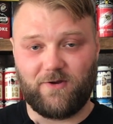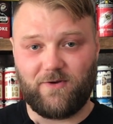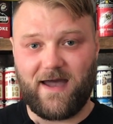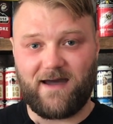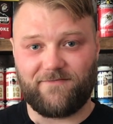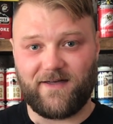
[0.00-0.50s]
you
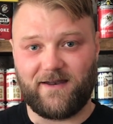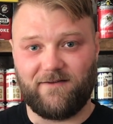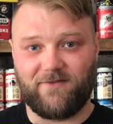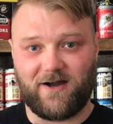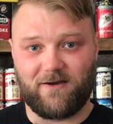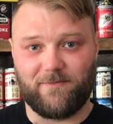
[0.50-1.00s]
have that
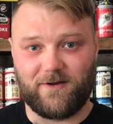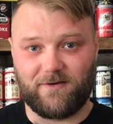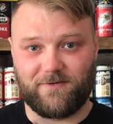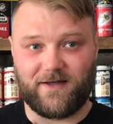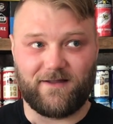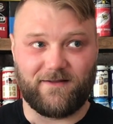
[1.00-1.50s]
environment or
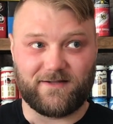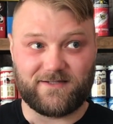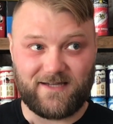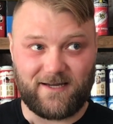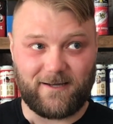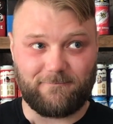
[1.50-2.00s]
that
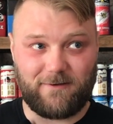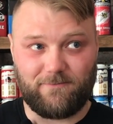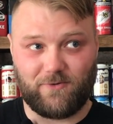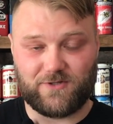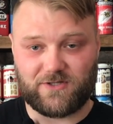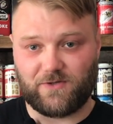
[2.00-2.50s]
setting,
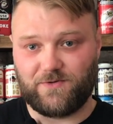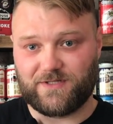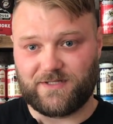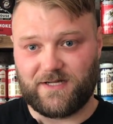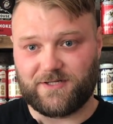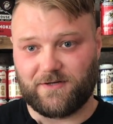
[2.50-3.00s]
people just lose
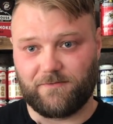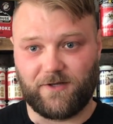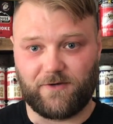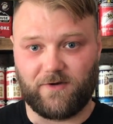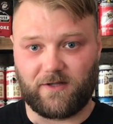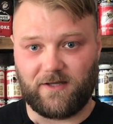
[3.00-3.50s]
attention really
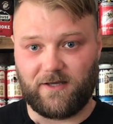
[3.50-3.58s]
quickly.